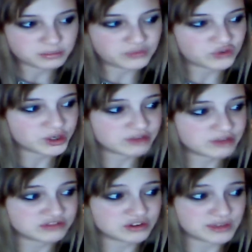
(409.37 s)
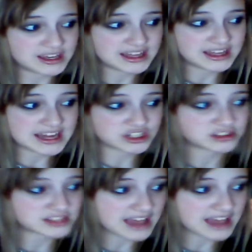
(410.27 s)
Before you even go thinking that just
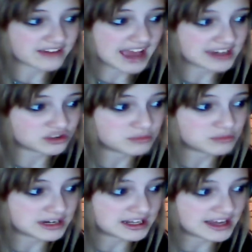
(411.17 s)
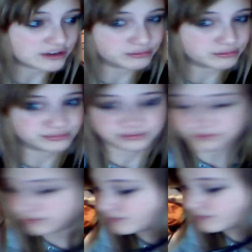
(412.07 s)
because I have a cat don't mean I like them.
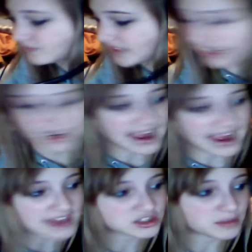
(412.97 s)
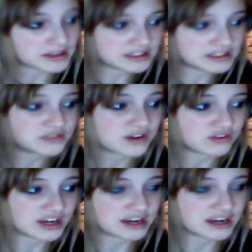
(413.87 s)
Cats are my least
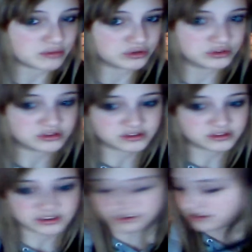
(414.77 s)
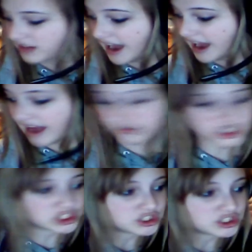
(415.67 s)
favorite animal. And
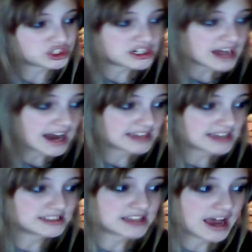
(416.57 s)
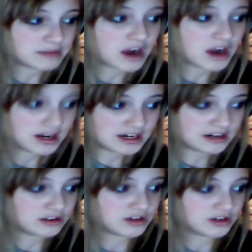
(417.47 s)
after she dies, I'm not gonna be
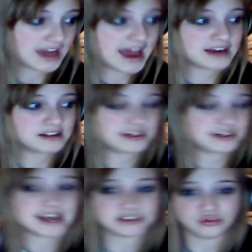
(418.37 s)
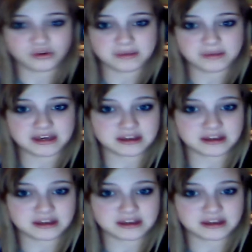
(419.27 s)
another cat. Cats are the living.